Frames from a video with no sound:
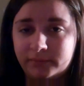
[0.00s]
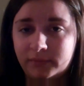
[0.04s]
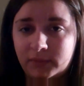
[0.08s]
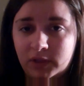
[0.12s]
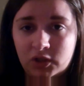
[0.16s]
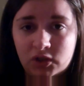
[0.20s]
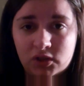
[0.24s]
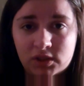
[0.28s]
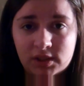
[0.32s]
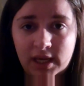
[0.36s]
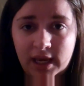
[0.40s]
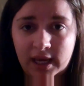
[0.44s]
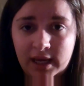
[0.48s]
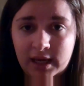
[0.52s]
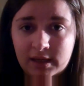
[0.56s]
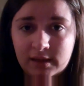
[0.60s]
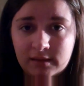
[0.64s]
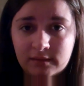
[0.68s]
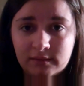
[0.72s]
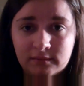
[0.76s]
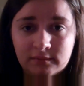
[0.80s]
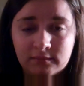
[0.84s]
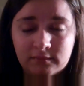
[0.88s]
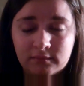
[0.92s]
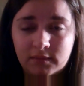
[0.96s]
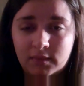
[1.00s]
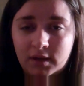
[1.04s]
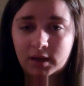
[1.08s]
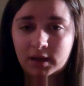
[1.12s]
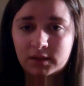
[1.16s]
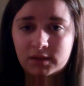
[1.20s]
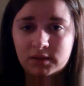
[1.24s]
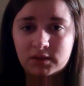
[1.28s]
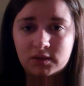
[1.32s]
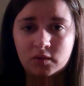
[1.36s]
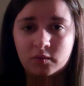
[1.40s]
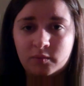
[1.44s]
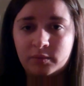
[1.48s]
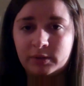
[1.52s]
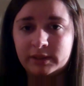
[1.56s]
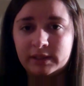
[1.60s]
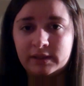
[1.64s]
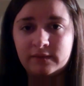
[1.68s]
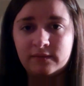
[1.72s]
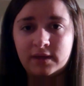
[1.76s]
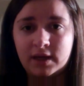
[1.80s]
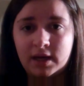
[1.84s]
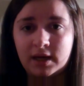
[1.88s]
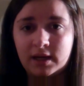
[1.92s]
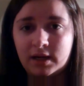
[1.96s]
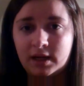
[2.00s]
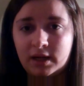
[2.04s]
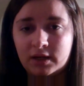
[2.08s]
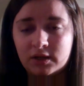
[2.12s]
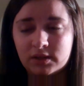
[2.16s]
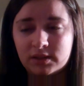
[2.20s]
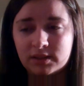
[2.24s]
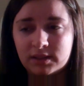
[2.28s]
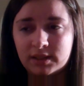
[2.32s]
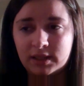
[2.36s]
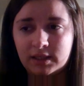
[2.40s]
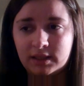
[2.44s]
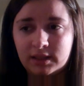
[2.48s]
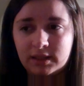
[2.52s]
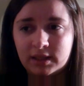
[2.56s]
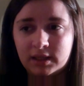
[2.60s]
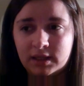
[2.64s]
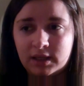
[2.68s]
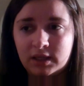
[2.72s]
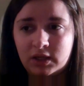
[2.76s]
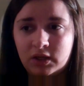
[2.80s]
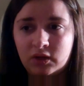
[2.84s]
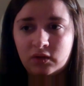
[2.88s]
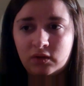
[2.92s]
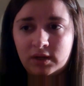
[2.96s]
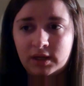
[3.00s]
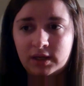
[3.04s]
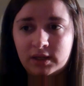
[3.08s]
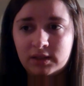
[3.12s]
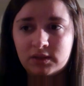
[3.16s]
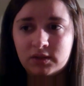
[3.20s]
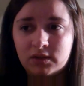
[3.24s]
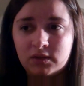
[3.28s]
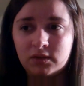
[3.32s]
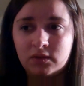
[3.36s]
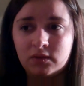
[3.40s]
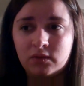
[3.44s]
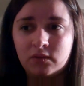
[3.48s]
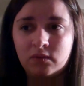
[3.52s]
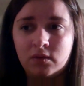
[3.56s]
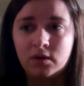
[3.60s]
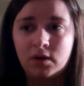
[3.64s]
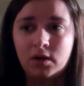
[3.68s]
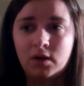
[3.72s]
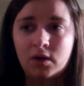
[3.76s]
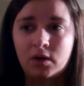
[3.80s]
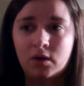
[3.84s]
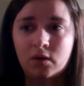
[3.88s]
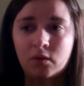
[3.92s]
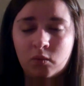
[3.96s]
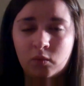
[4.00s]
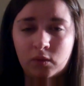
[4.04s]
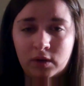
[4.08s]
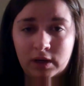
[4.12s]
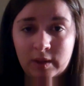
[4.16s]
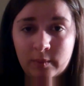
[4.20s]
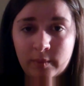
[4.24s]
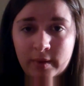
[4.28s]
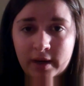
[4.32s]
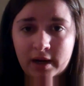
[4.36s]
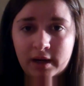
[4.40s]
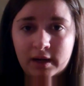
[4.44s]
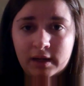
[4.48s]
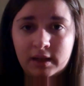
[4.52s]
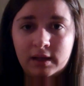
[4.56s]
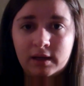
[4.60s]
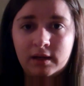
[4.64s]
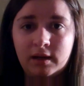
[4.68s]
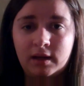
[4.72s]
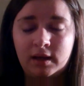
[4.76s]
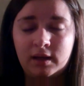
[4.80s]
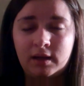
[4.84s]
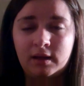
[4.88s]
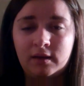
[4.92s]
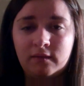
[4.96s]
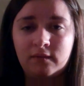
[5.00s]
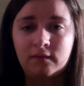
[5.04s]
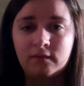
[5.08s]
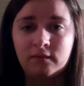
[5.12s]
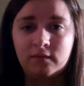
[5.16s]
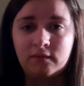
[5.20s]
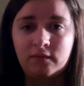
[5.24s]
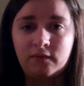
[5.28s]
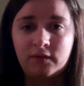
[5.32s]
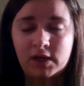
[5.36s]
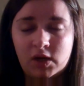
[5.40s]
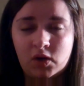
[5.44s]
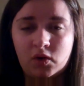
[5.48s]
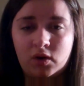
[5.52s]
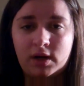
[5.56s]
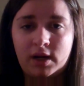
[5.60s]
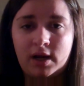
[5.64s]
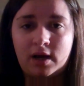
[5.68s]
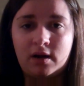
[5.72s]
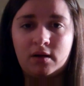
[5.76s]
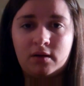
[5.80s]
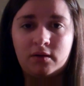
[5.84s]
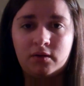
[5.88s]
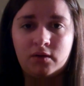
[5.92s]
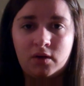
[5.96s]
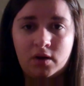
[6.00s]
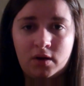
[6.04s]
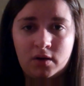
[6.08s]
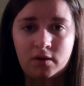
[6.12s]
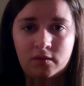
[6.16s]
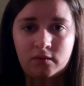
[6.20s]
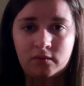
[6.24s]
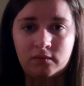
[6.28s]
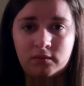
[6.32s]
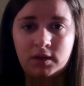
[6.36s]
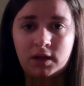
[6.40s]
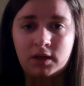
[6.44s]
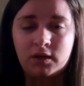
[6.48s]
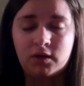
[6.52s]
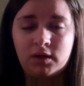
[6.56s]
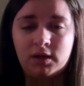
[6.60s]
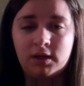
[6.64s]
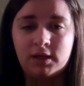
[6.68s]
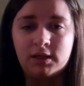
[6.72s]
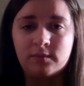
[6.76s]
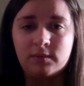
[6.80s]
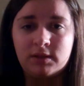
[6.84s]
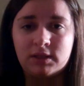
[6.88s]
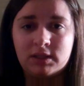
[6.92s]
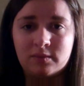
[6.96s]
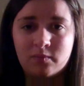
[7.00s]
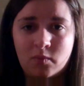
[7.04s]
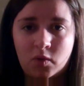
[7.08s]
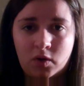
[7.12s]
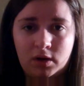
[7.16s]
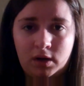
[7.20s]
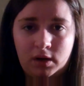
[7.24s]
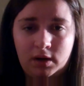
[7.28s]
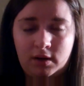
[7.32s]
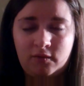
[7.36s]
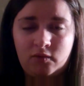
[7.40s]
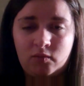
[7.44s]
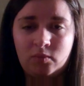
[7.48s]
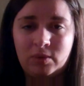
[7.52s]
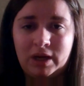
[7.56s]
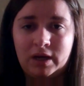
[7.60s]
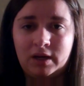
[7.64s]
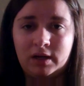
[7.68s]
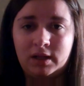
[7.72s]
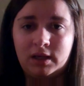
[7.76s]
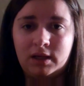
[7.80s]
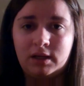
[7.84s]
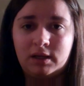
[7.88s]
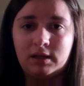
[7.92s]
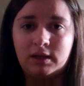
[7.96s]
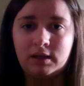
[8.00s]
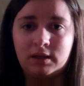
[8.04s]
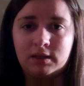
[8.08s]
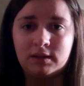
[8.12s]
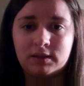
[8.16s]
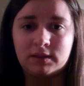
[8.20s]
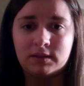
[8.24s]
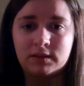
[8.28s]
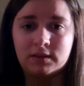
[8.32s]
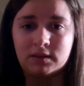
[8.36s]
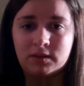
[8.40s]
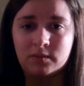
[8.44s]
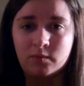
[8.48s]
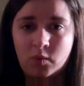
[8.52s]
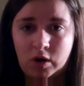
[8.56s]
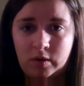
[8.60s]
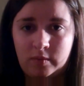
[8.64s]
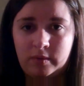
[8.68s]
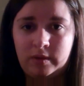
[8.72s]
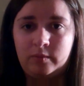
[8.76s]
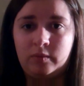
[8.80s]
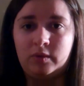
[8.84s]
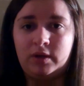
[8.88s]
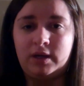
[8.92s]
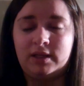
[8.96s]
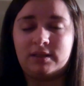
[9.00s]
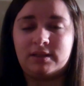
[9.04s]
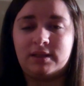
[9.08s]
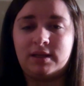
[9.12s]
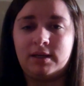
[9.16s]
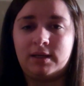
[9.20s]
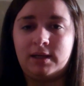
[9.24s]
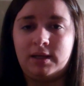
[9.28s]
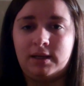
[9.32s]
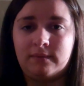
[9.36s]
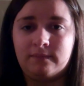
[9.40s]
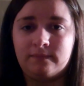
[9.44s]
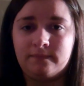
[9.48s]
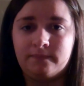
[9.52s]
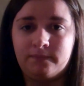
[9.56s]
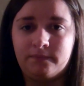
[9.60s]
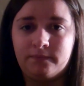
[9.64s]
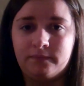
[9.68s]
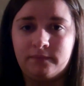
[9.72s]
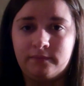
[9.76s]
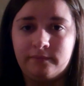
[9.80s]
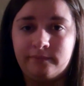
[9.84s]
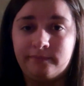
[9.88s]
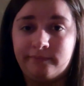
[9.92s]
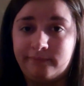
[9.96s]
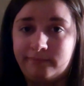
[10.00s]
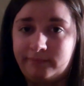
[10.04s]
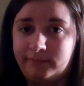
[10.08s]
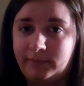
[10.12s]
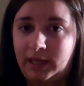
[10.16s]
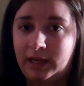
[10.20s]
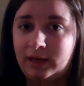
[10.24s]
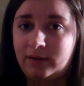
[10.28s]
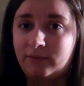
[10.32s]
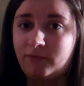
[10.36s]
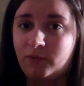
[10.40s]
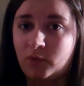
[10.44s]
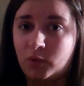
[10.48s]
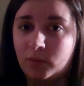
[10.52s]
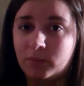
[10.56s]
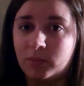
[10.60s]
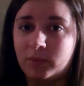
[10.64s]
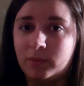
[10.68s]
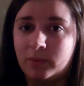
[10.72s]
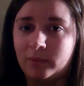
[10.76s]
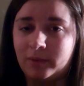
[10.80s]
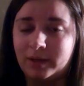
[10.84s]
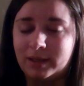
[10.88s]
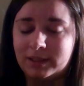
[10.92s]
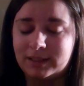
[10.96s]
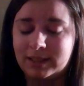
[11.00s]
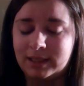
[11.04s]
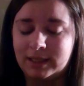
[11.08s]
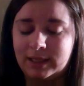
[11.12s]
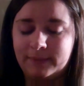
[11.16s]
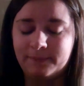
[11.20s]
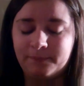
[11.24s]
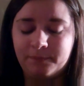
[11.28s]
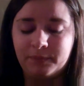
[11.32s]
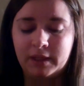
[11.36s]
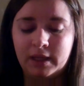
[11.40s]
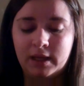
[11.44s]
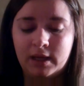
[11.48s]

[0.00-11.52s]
You just can't. I just don't believe that. I just think that you need to read about it and figure it out on your own. And you need to be smart enough about it because smart people get skinny and informed people get skinny.